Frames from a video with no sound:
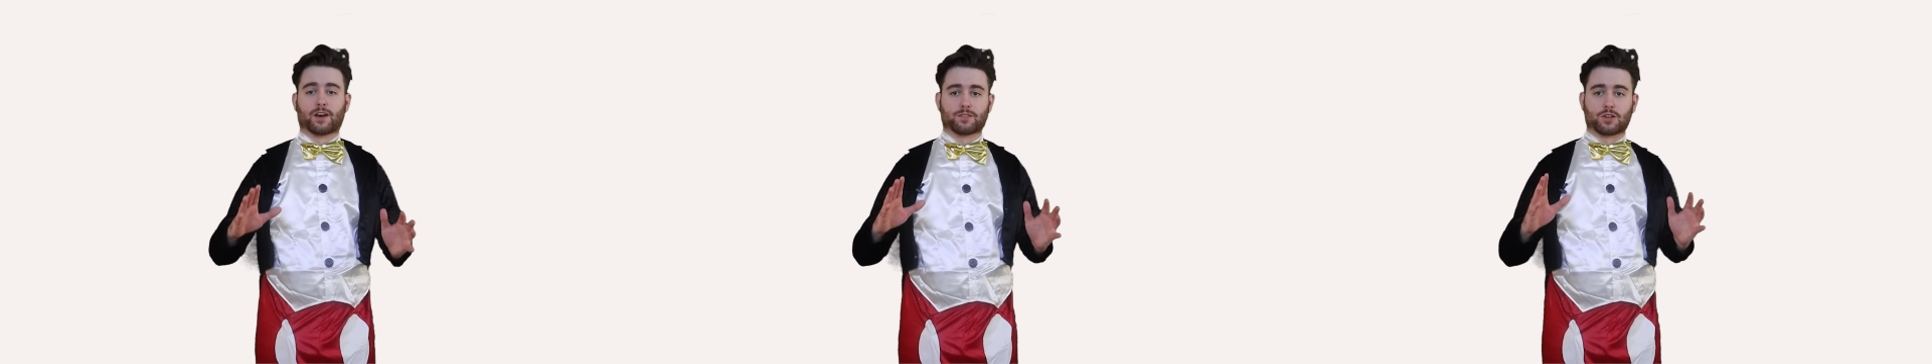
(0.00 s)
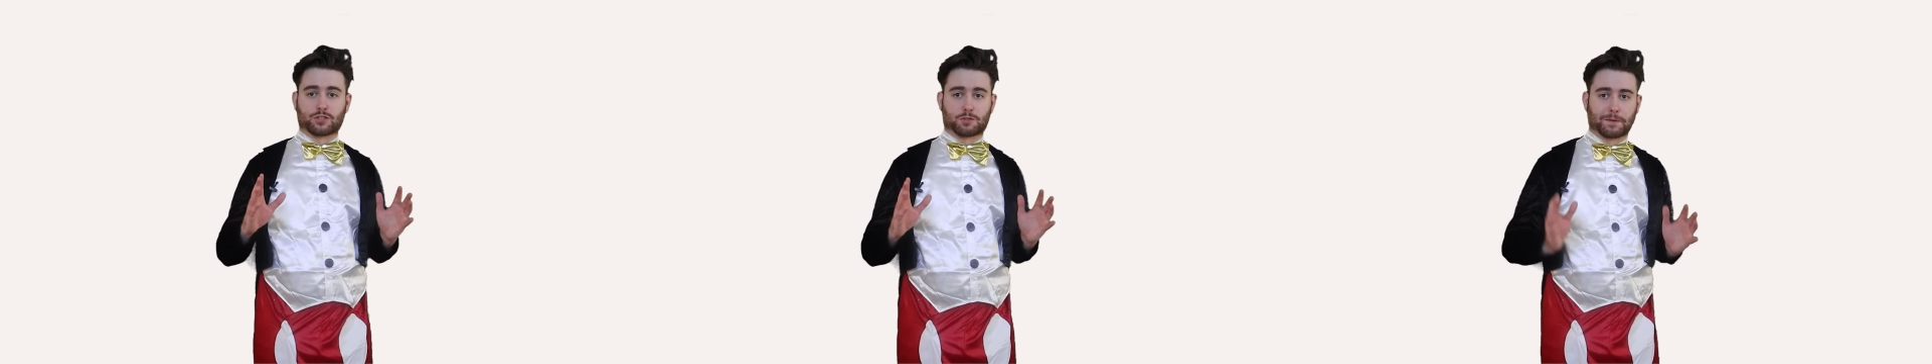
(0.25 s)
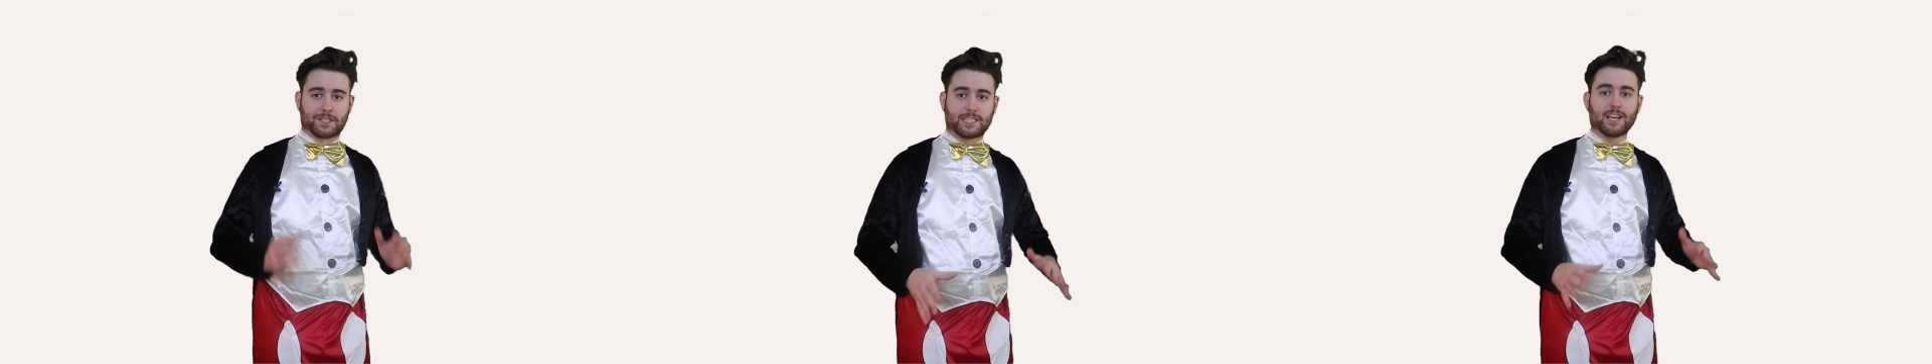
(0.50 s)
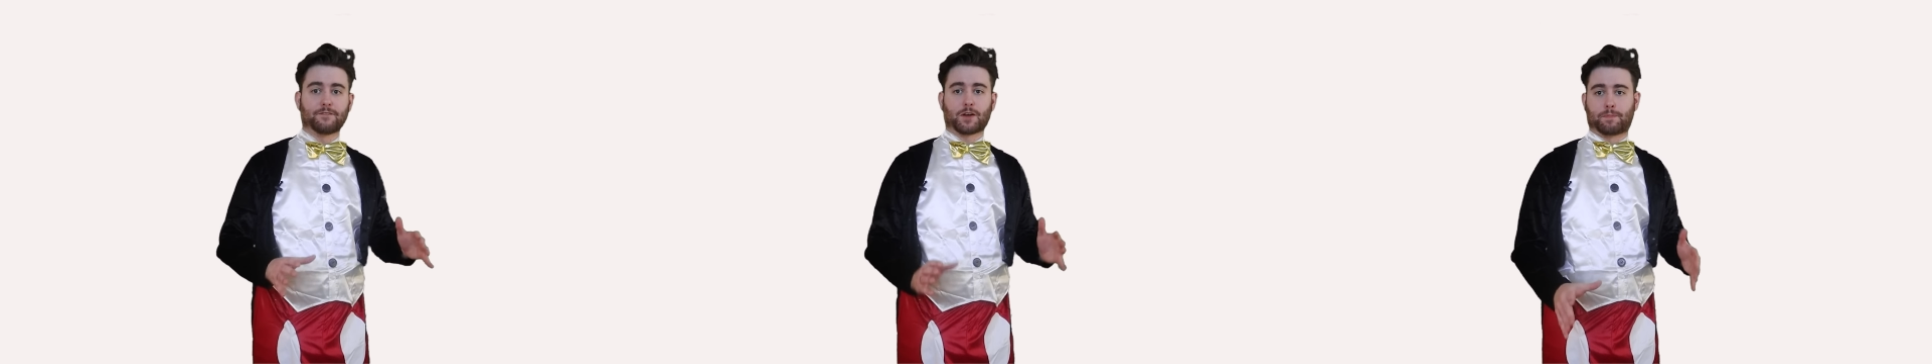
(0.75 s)
the, there's
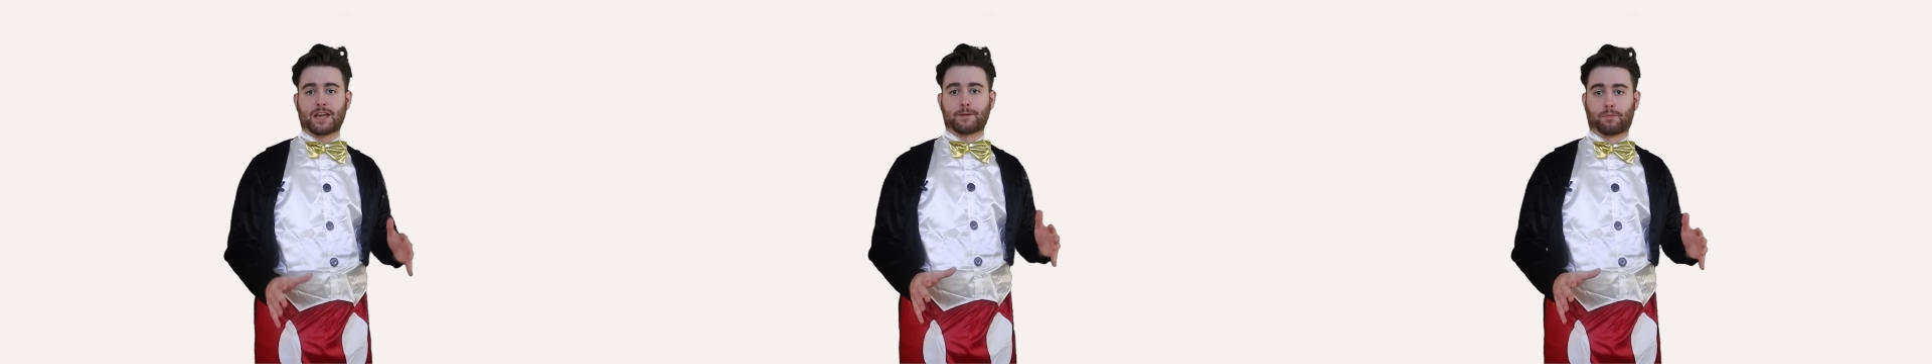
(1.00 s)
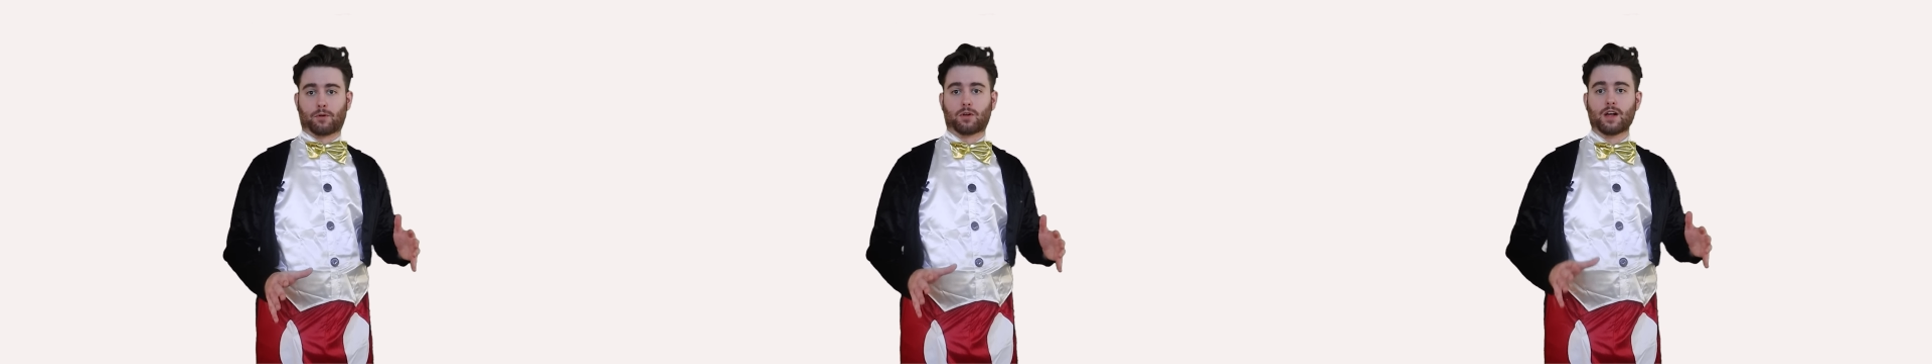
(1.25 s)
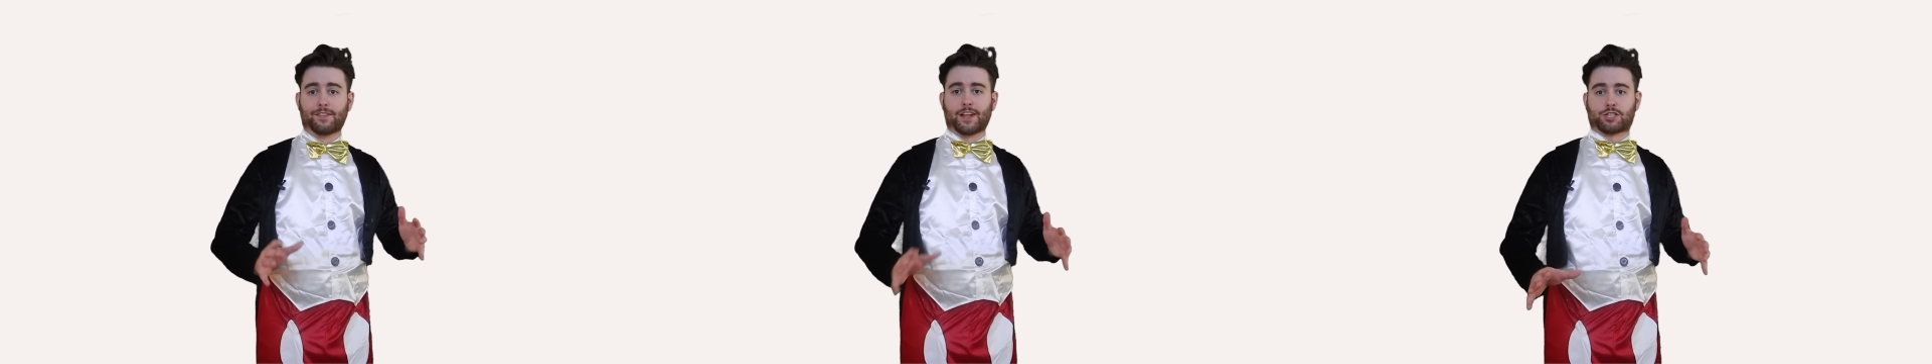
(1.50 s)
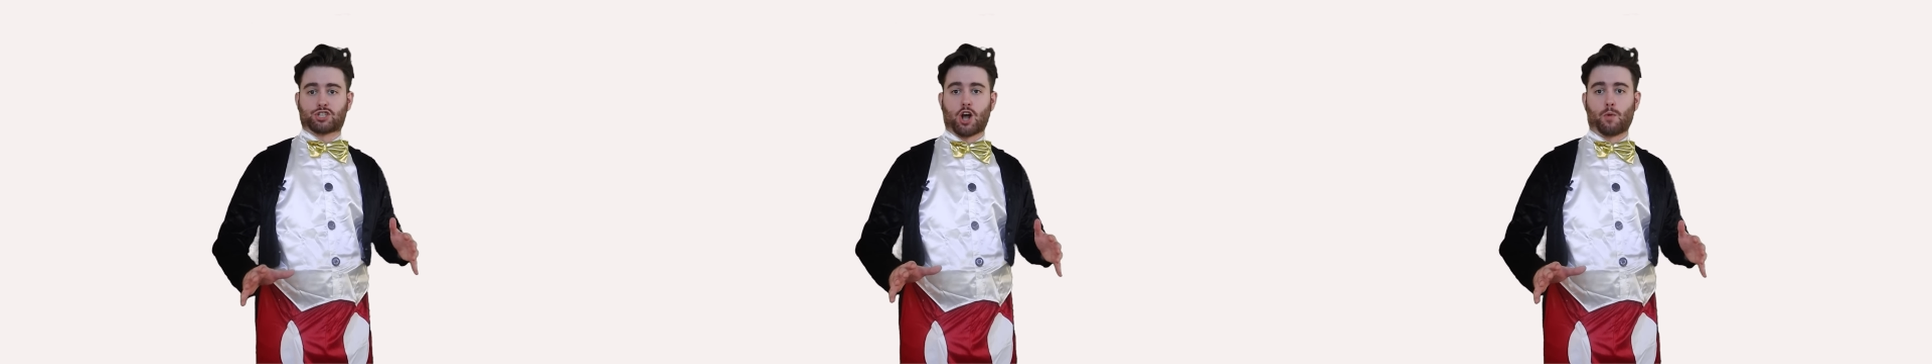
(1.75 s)
specific people
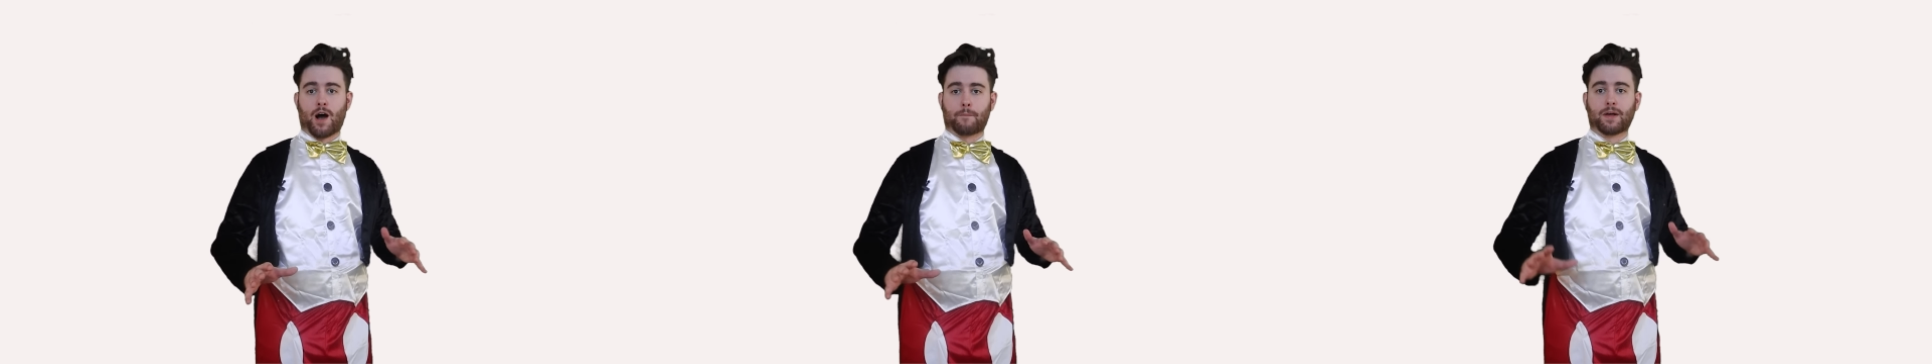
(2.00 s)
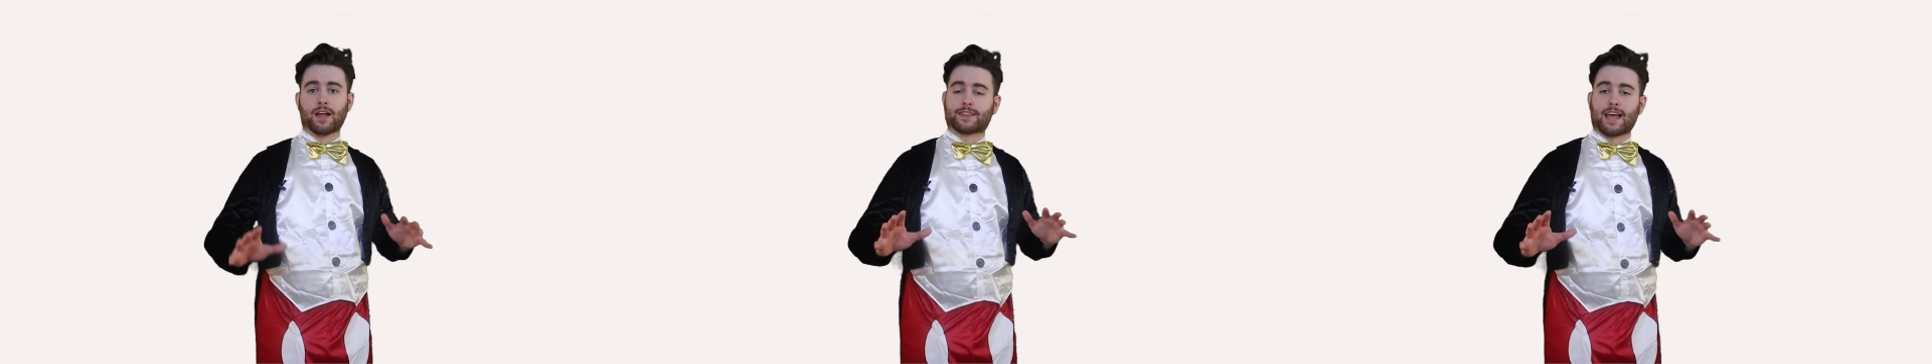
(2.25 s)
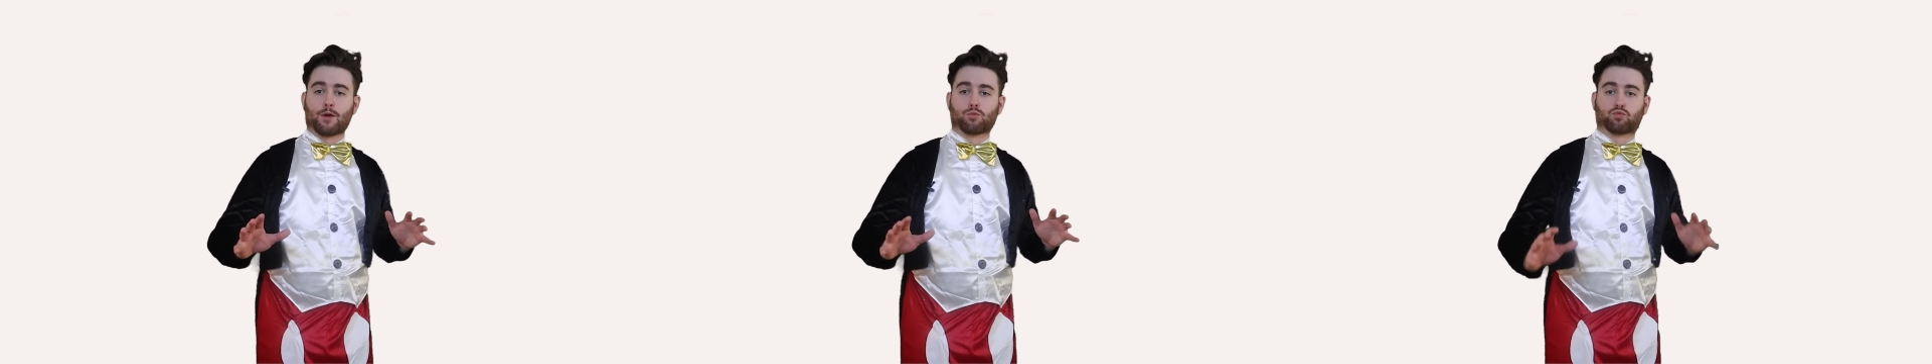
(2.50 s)
that show up that